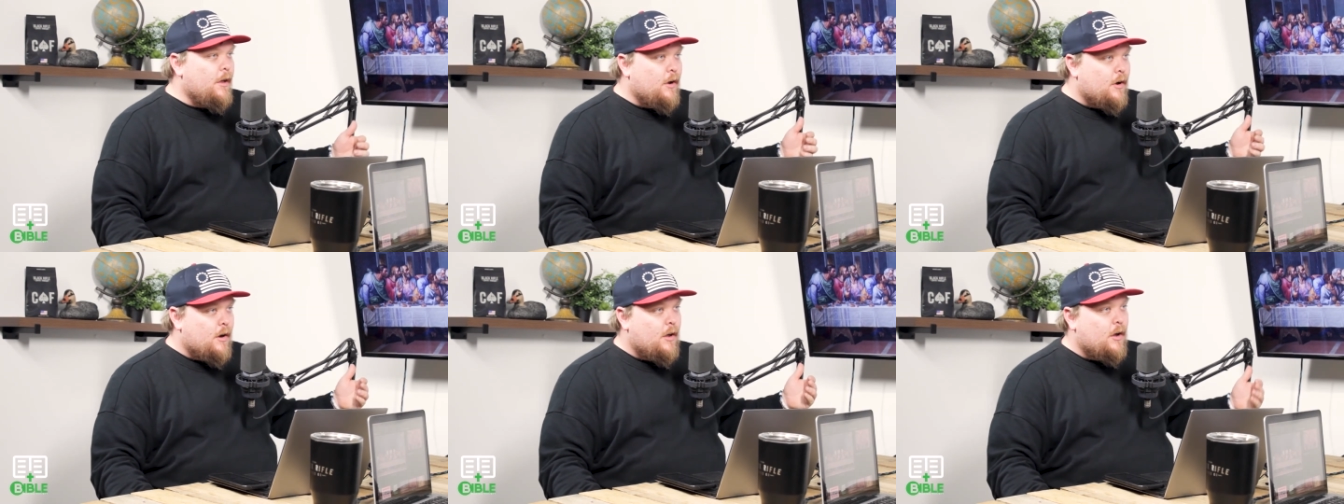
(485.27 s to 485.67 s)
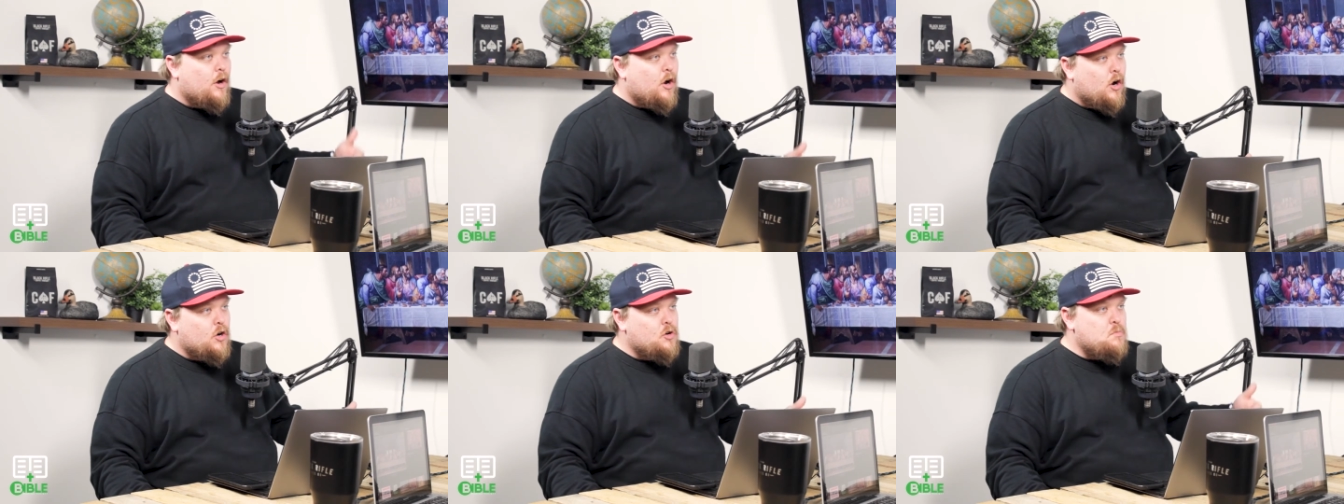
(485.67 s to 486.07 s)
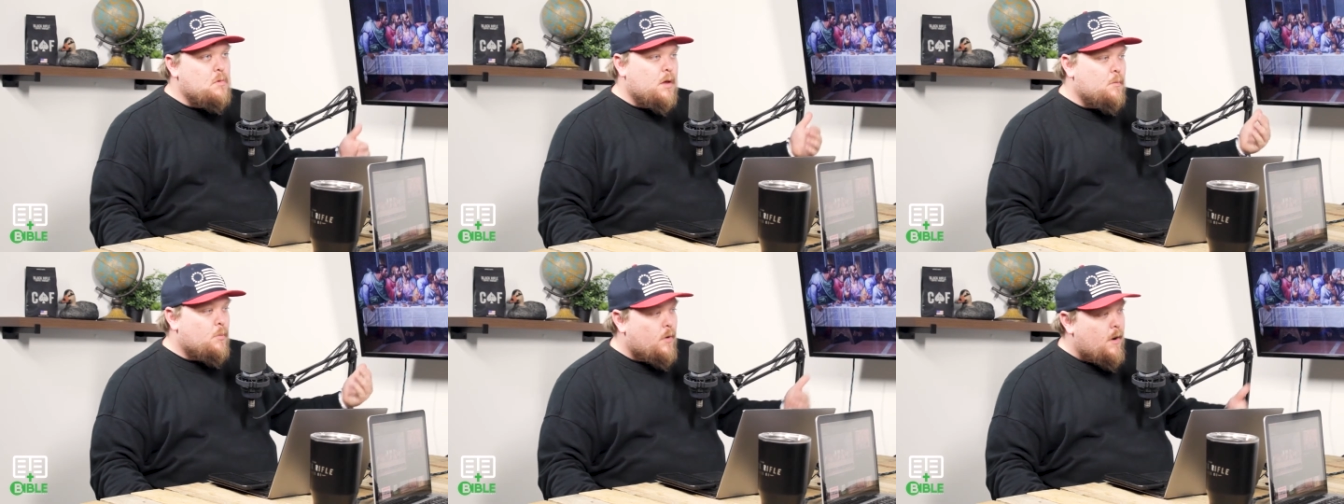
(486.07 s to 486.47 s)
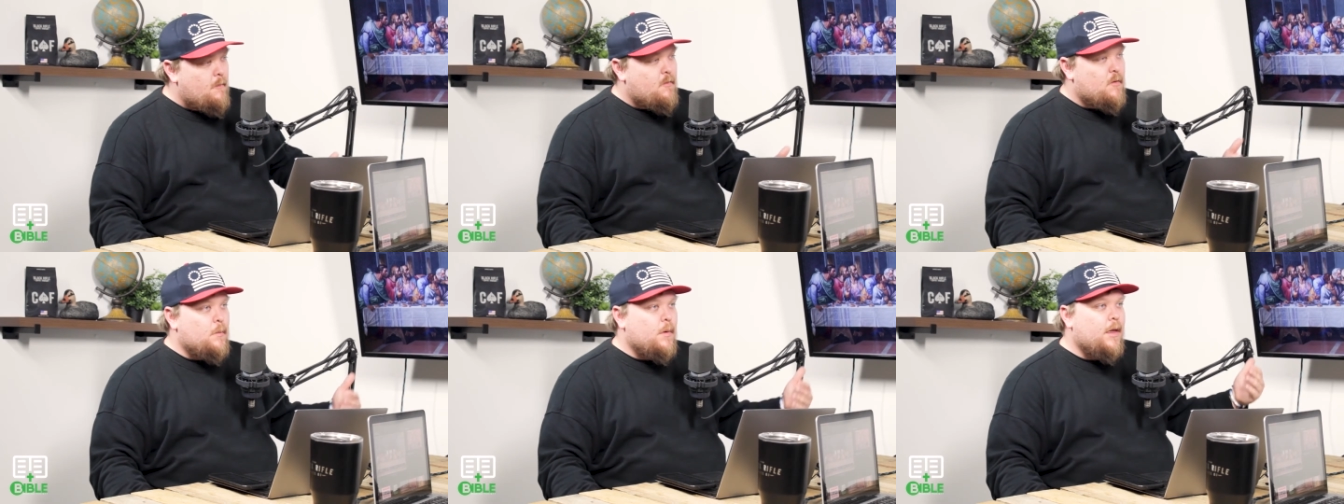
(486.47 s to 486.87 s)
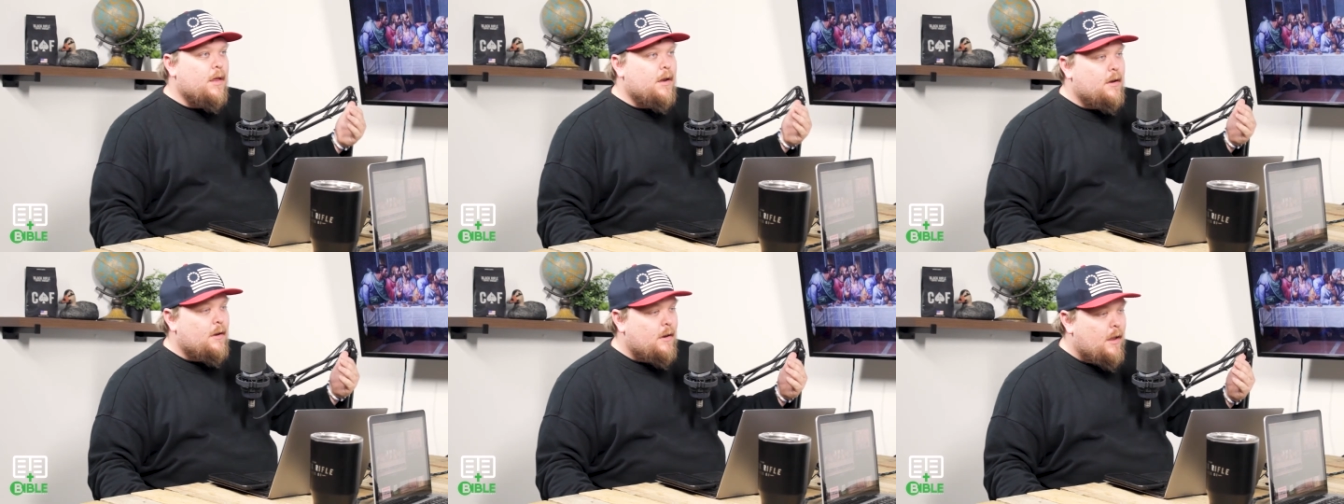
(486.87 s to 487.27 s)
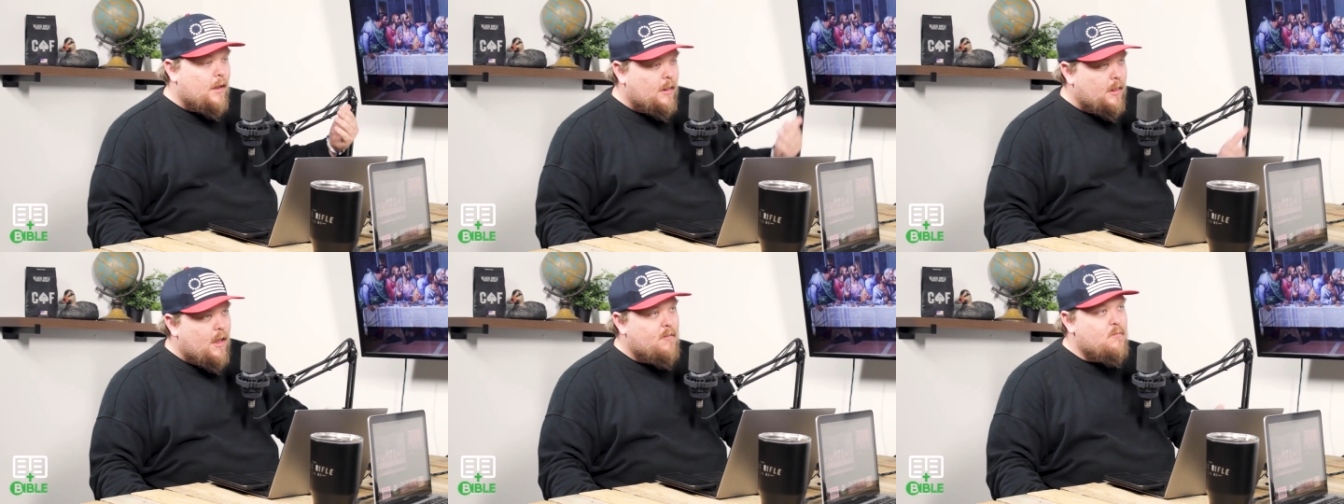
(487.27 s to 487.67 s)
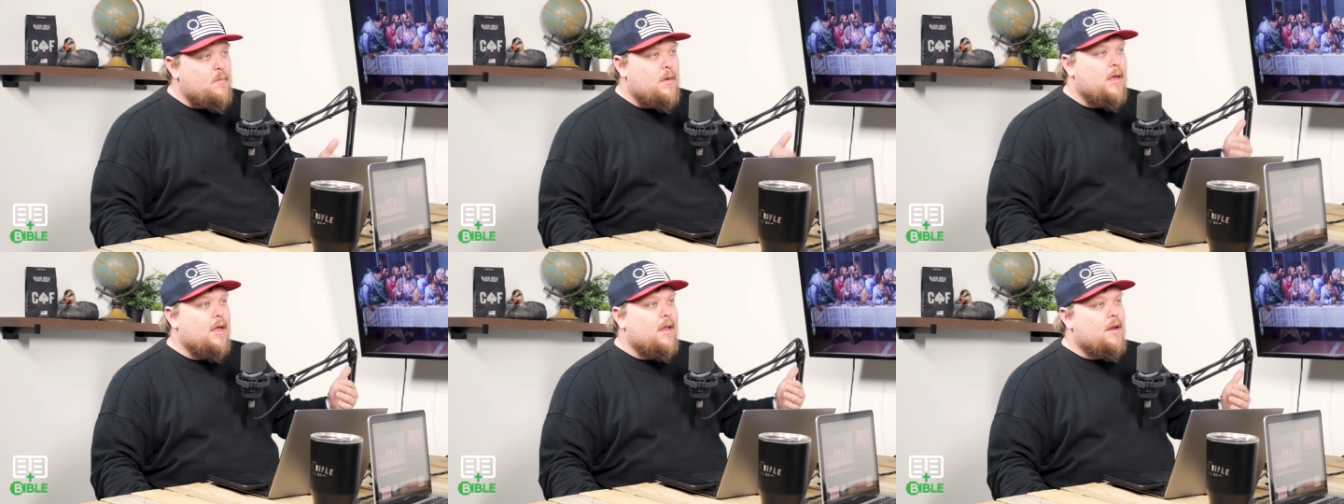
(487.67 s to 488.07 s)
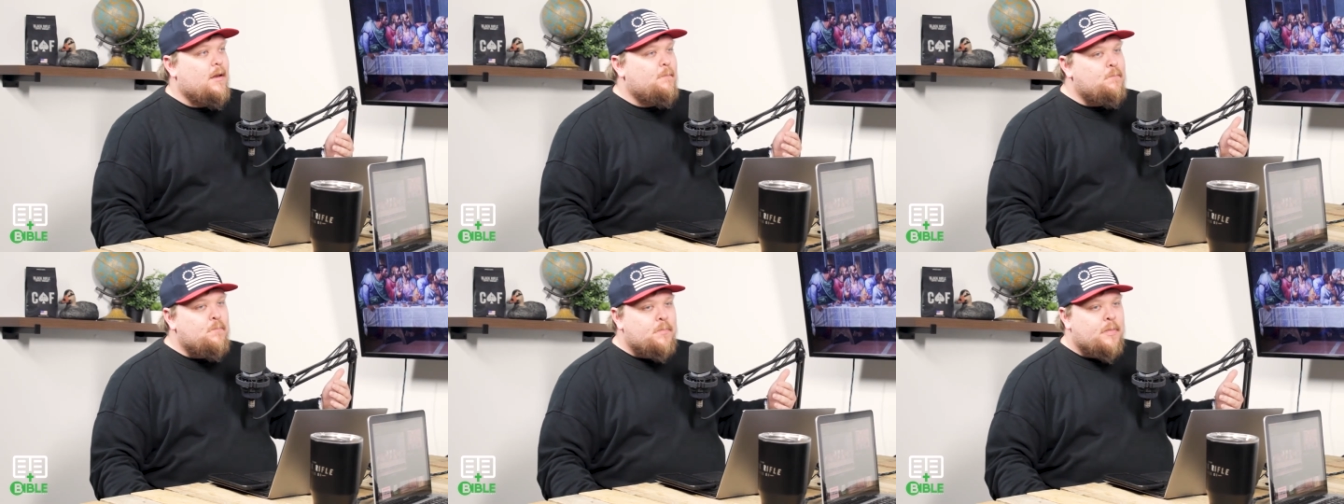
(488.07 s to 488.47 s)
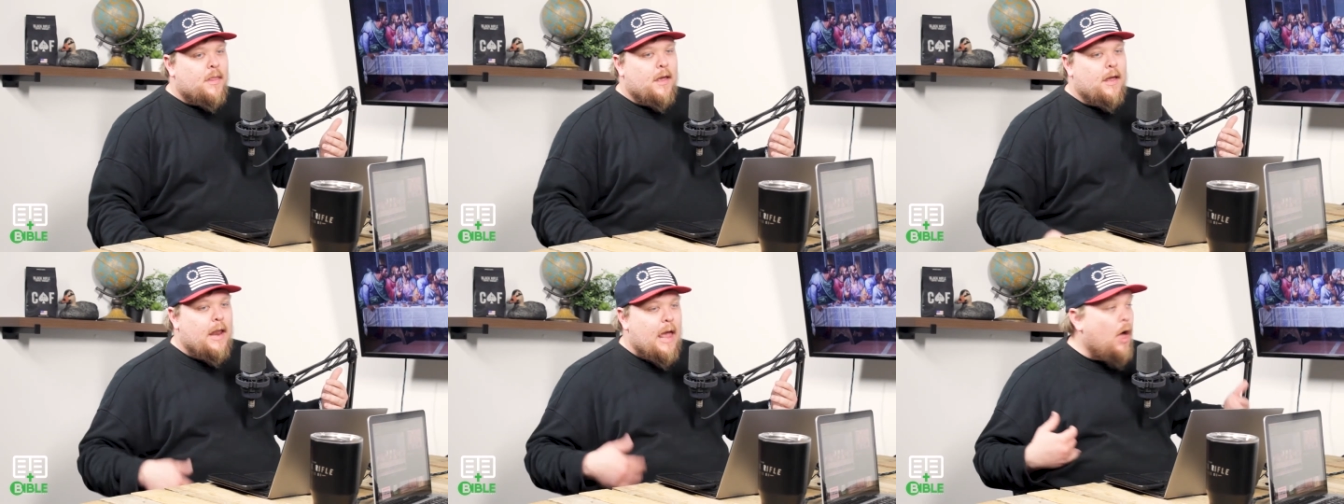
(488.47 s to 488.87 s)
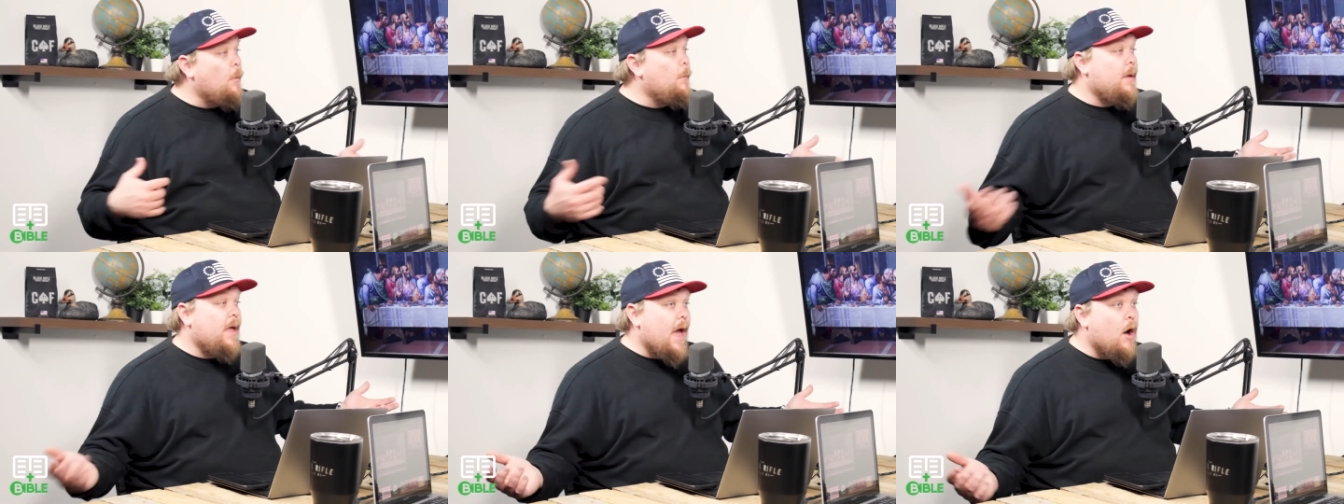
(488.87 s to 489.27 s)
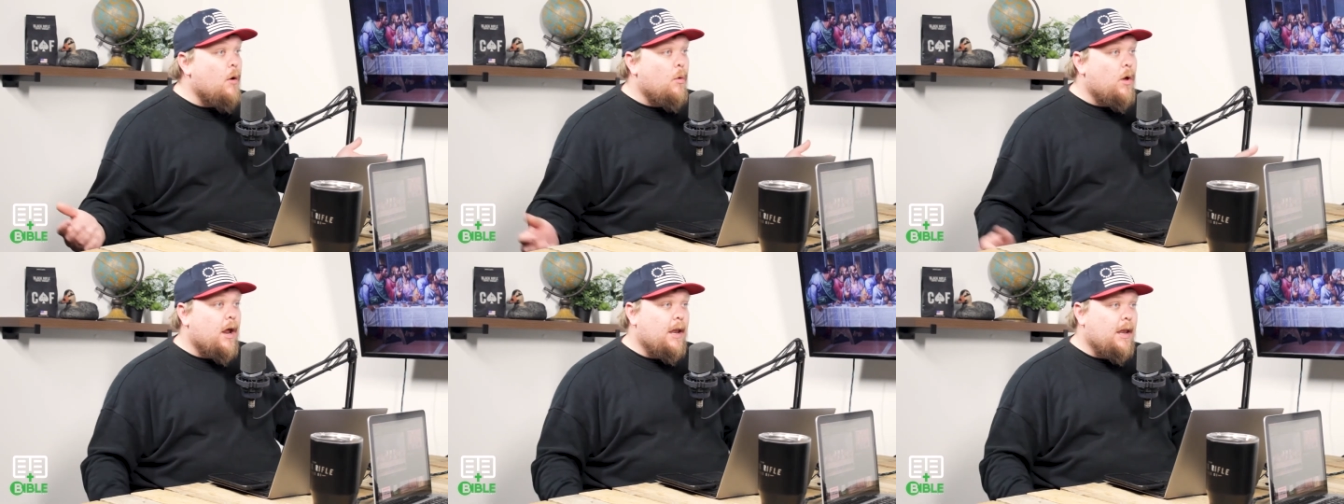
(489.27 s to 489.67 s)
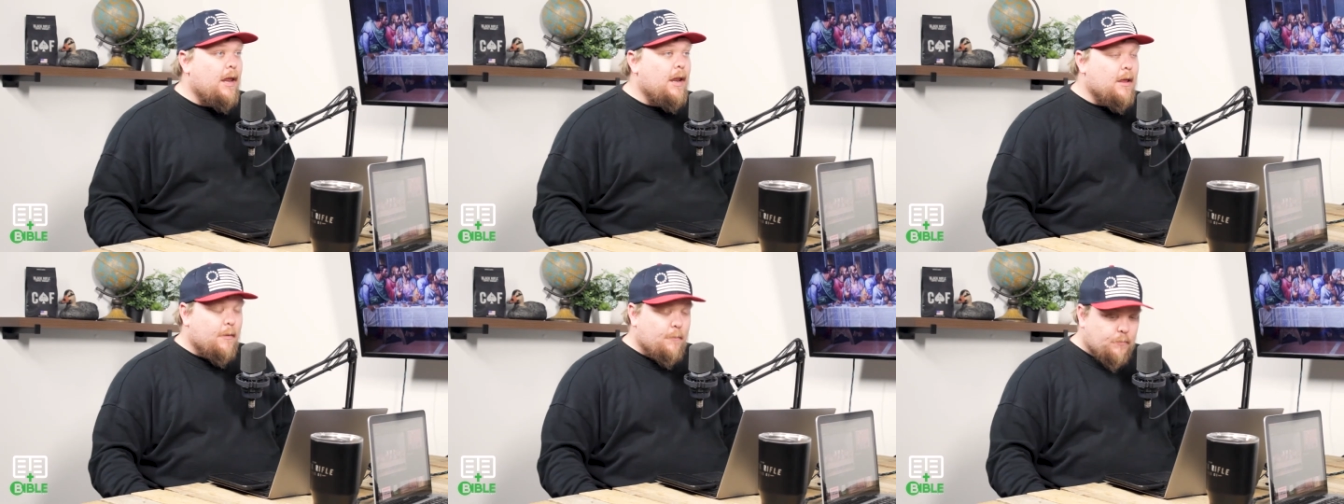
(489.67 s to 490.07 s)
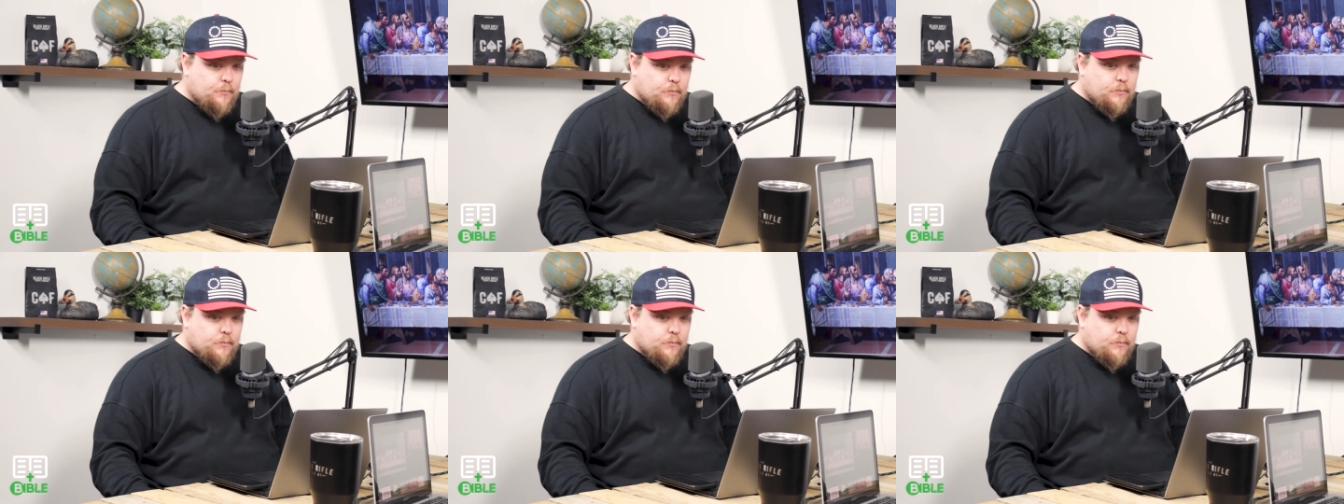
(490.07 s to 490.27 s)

you're gonna encourage me and pray for me and and love me and and help me out when I need it.